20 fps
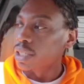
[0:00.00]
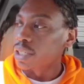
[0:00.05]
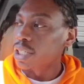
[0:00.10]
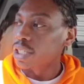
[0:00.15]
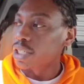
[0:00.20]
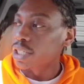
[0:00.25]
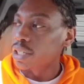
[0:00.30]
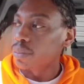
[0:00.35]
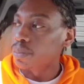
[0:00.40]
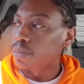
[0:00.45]

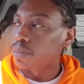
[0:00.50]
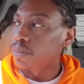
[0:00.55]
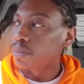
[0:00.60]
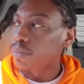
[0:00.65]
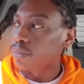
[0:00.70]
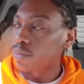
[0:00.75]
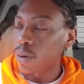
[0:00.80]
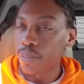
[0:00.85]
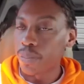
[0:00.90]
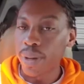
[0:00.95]
teaching
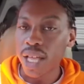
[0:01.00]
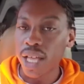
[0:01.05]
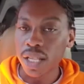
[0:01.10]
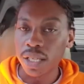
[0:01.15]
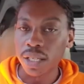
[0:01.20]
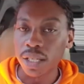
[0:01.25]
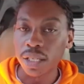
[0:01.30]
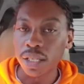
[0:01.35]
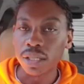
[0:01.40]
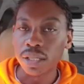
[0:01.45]

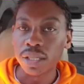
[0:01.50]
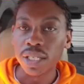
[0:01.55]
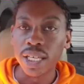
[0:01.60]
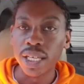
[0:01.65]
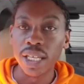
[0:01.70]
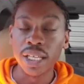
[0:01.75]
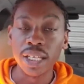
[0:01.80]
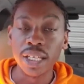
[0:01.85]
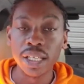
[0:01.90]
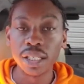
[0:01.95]
repentance
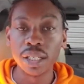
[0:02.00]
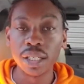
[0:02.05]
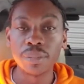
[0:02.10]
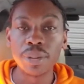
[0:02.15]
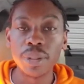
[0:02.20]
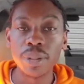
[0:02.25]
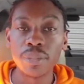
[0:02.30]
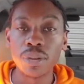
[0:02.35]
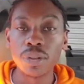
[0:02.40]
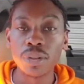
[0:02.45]
and
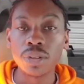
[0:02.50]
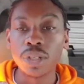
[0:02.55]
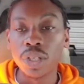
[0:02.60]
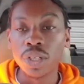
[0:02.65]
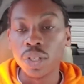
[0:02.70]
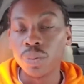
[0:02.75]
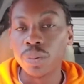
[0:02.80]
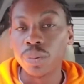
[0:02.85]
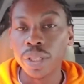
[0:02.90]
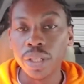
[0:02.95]
healing people,
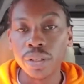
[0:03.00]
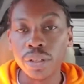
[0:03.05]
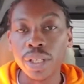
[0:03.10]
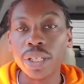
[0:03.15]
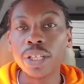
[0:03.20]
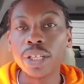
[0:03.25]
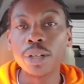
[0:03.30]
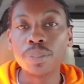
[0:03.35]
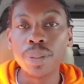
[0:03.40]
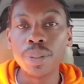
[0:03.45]
when he would
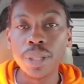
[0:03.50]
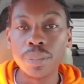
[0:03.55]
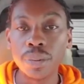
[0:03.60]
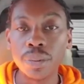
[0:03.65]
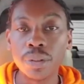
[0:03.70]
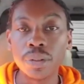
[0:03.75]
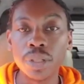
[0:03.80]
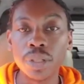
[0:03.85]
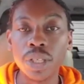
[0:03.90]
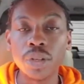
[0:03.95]
heal
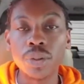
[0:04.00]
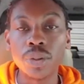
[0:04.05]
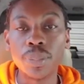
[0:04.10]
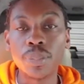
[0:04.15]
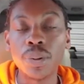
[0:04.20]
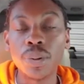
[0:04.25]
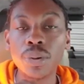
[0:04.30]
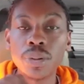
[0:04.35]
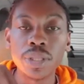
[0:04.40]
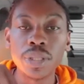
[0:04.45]
people, he
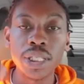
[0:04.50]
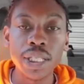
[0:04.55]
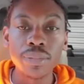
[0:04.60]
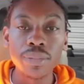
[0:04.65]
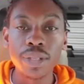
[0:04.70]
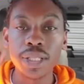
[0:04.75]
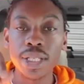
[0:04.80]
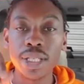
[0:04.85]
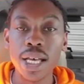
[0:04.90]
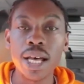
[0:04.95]
would pull
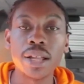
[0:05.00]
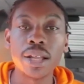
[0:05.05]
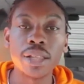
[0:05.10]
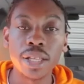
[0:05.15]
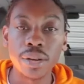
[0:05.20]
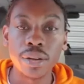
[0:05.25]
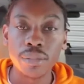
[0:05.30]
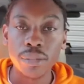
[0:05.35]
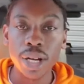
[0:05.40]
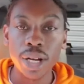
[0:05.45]
demons out
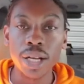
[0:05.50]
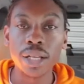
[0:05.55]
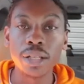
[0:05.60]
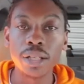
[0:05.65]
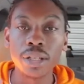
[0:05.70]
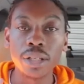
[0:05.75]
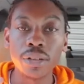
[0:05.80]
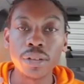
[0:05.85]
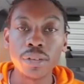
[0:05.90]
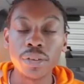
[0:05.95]
of them,
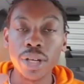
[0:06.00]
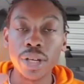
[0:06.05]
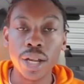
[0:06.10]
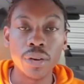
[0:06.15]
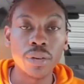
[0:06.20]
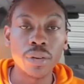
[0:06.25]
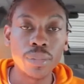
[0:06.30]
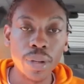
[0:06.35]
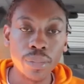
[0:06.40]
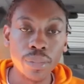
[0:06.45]
right? You
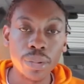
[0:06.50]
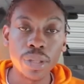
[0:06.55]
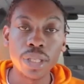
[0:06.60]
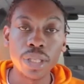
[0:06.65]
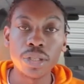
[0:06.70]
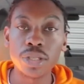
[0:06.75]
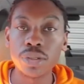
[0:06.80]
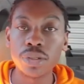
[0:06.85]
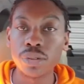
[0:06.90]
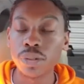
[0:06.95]
got to remember
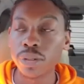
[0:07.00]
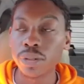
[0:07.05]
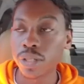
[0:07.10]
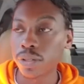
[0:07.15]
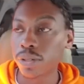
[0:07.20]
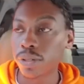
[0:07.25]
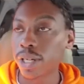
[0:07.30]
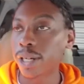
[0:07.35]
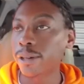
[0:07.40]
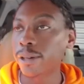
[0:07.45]
these
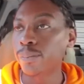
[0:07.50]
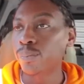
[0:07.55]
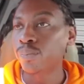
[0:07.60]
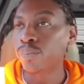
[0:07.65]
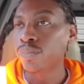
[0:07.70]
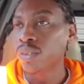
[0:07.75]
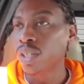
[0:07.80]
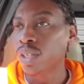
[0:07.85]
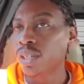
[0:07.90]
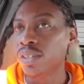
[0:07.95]
stories, right?
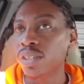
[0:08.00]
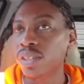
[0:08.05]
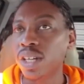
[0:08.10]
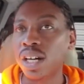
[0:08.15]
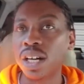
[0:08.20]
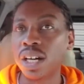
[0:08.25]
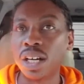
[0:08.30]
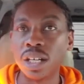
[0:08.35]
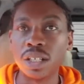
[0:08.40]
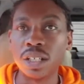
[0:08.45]

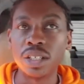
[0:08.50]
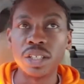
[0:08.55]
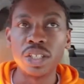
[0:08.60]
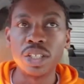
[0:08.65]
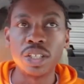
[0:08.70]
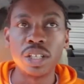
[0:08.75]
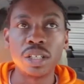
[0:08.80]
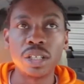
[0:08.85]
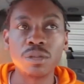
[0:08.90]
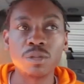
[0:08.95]

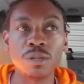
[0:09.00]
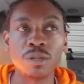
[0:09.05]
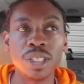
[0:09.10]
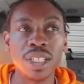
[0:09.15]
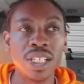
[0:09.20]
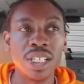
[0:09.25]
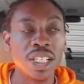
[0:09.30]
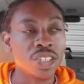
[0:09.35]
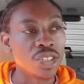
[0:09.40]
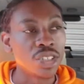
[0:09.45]
You know,
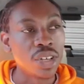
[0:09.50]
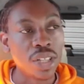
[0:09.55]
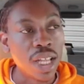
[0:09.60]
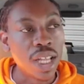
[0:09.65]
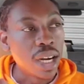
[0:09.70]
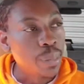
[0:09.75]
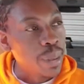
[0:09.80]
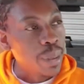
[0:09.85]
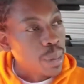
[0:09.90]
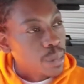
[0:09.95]
so a
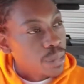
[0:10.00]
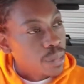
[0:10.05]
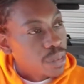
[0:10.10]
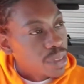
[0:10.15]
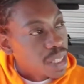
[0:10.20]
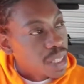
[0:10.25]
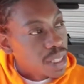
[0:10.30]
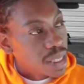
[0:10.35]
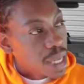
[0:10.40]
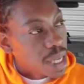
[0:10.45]
lot of
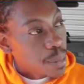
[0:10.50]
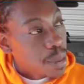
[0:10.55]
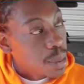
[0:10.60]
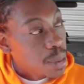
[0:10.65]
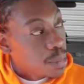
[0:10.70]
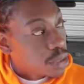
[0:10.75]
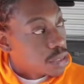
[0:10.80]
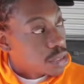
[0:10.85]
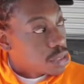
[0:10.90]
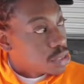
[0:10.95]
things that
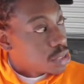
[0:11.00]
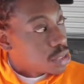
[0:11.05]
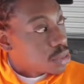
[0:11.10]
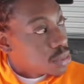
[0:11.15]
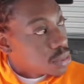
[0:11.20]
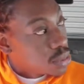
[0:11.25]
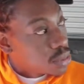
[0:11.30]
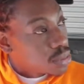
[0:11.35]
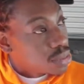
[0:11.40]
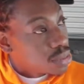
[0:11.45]
people
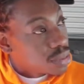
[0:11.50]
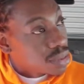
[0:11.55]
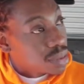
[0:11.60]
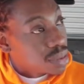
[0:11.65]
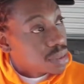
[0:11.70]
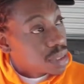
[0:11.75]
do